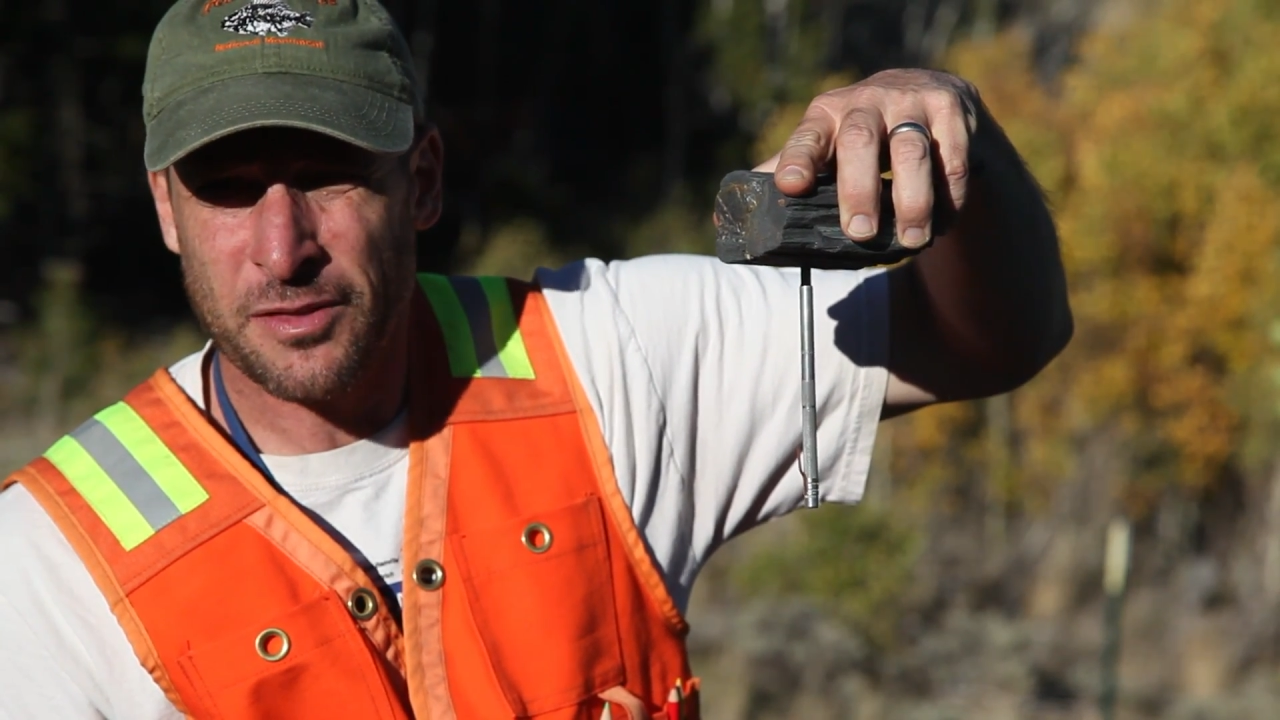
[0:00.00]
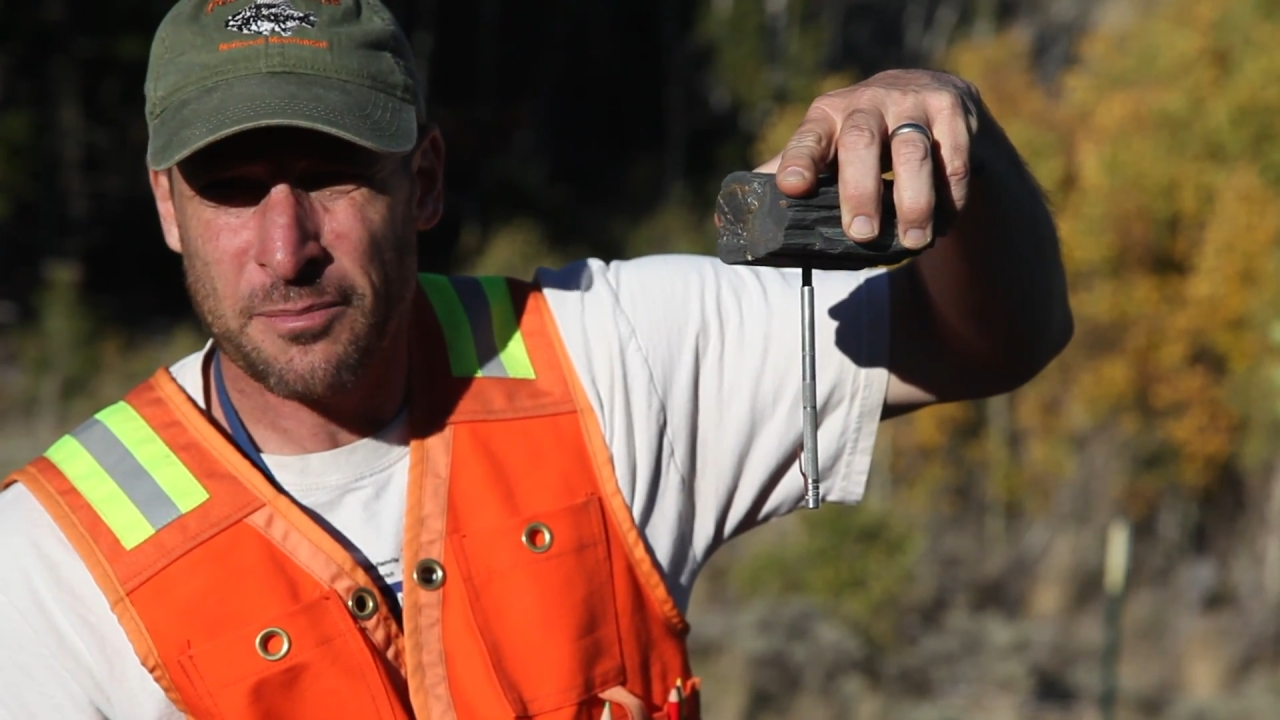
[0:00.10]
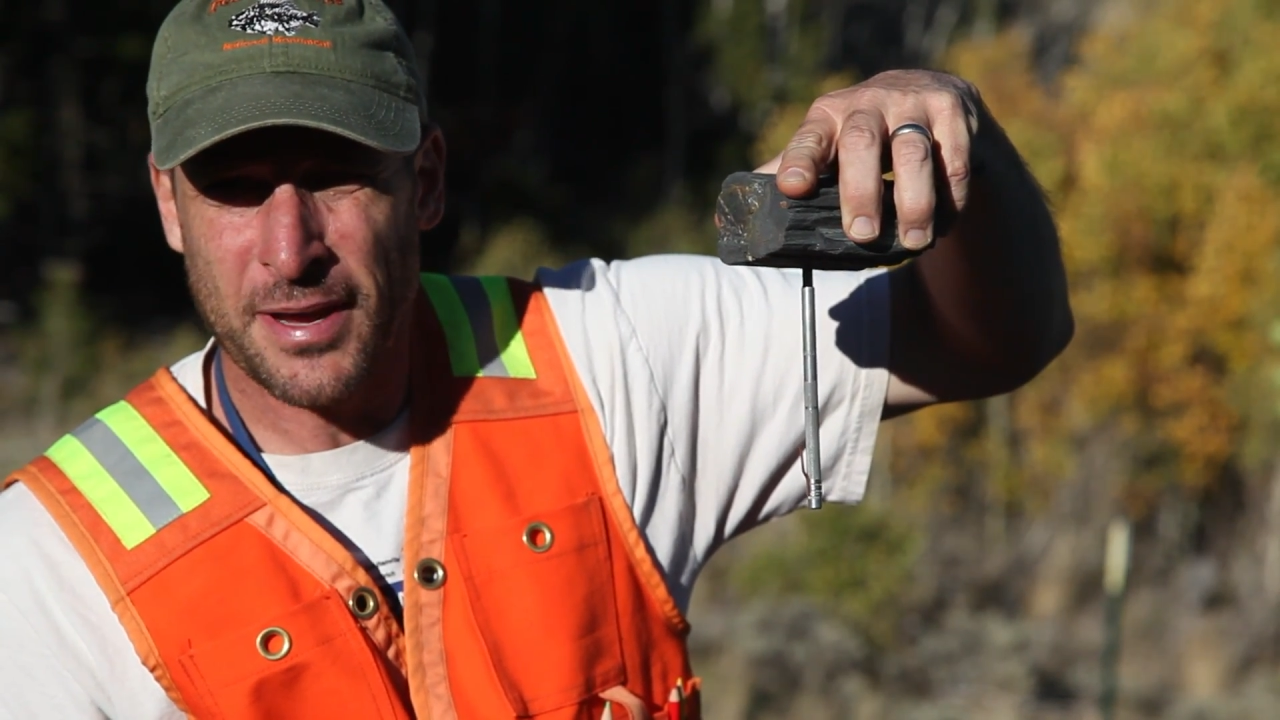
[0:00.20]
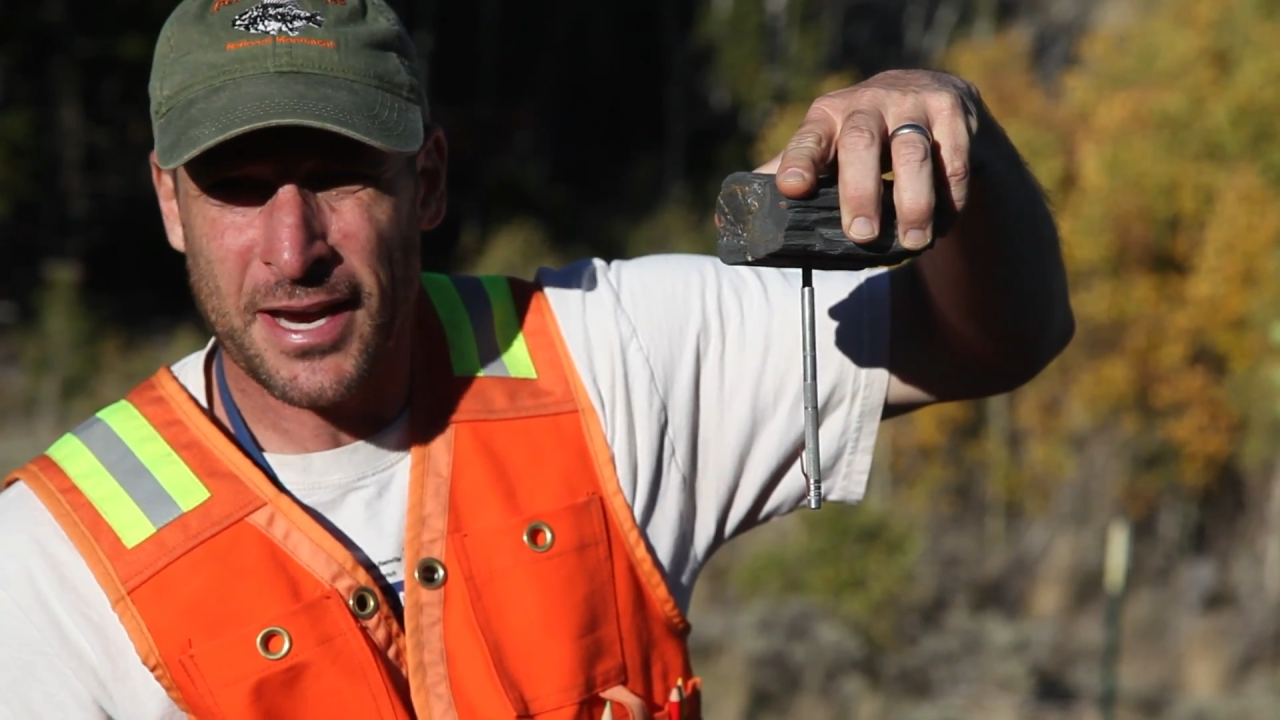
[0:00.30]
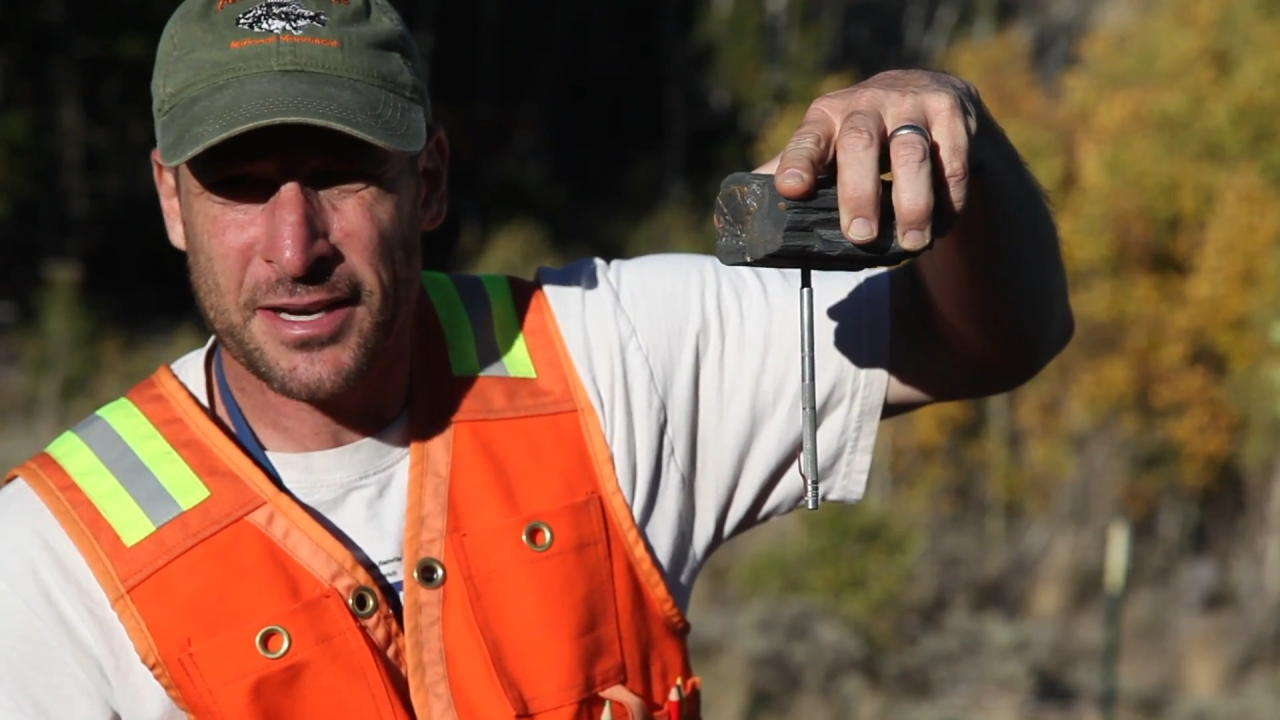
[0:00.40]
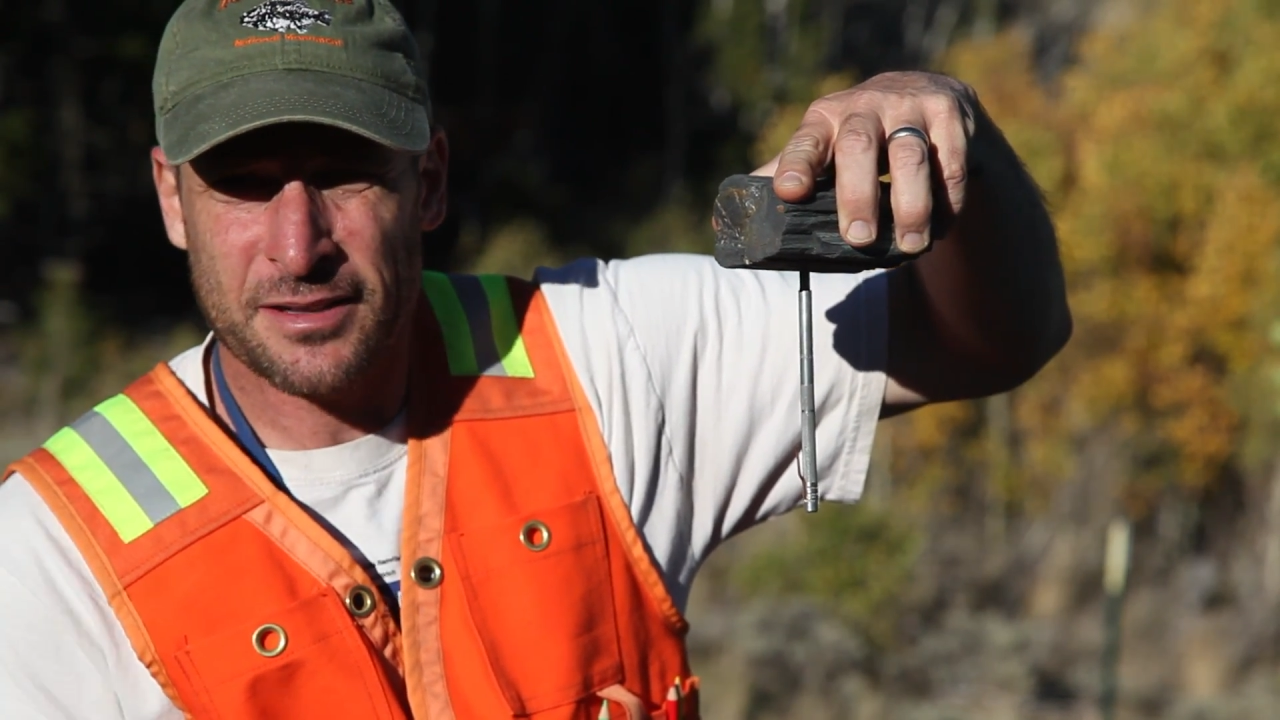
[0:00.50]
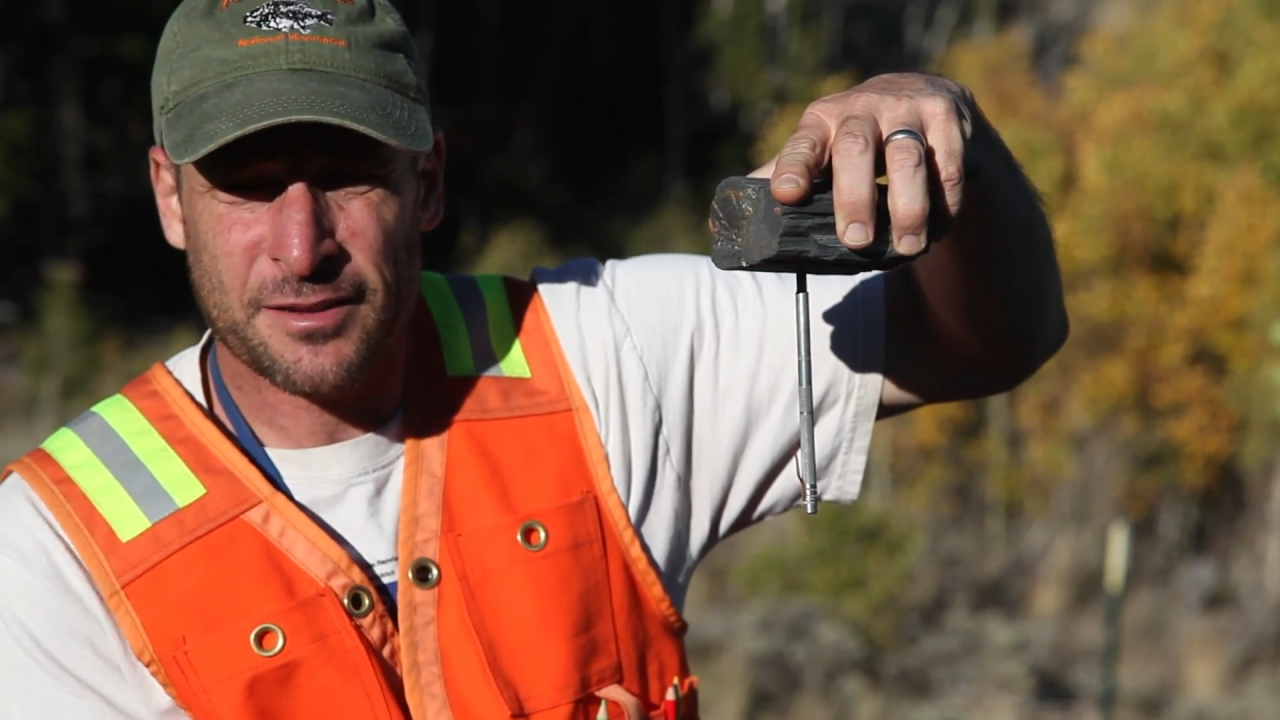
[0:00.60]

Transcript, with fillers: a magnet in